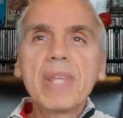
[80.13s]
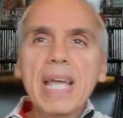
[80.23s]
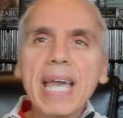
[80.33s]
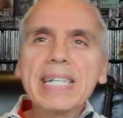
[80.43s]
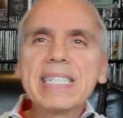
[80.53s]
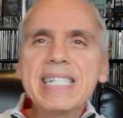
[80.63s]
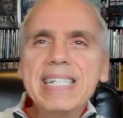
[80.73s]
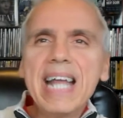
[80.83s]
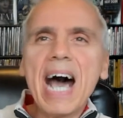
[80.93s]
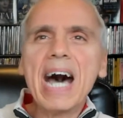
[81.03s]
it's
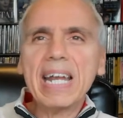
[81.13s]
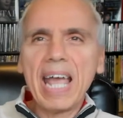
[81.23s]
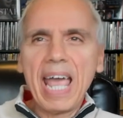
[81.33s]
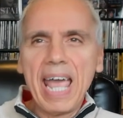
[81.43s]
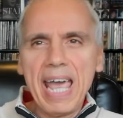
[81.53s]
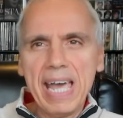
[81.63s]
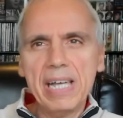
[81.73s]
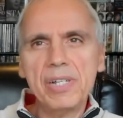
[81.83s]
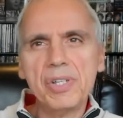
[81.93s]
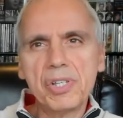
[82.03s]
not
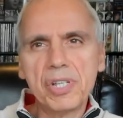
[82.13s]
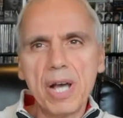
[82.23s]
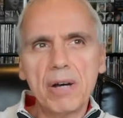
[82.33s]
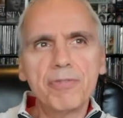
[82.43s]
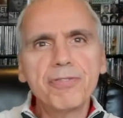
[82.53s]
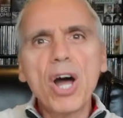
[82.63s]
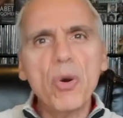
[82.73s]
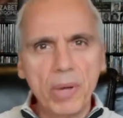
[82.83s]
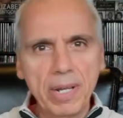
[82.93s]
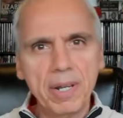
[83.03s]
as
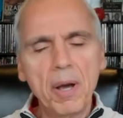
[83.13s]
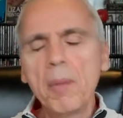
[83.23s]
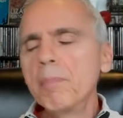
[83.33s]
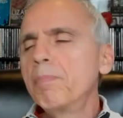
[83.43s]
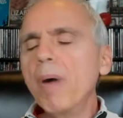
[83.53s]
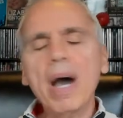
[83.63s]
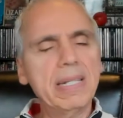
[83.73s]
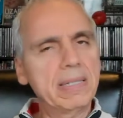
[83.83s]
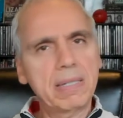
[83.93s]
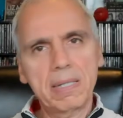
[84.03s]
flowing.
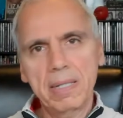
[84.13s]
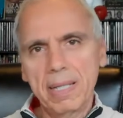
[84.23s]
But